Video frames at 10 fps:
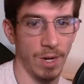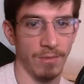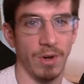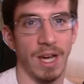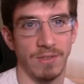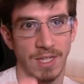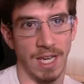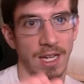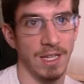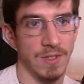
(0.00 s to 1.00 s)
I'd have to
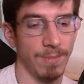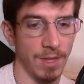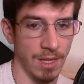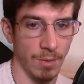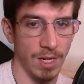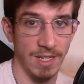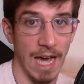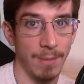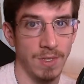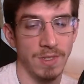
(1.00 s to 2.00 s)
get something that would
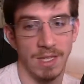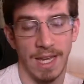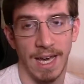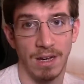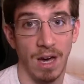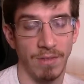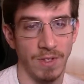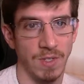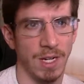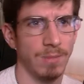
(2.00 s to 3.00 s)
adapt to that,
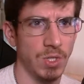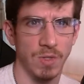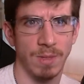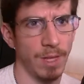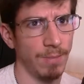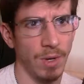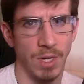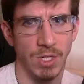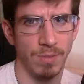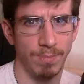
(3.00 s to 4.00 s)
obviously. And I'm sure something like
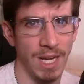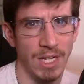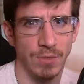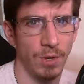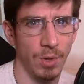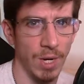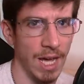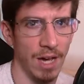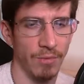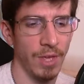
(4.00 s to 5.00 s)
B&H Photo would
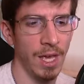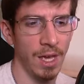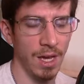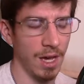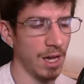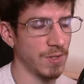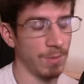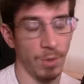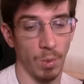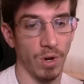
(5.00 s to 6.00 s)
have something
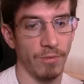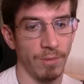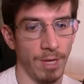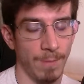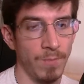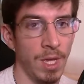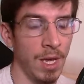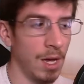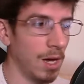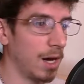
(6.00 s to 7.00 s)
that would work for me.
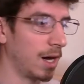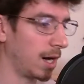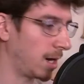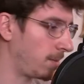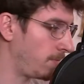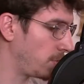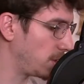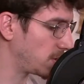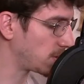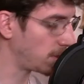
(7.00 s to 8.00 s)
Some
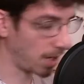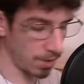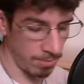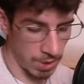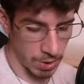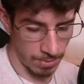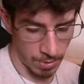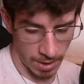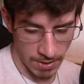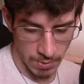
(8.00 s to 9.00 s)
of the other major
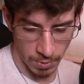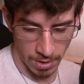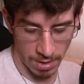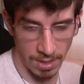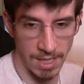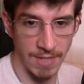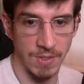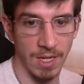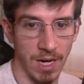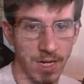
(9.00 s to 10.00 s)
upgrades were, yes, I got a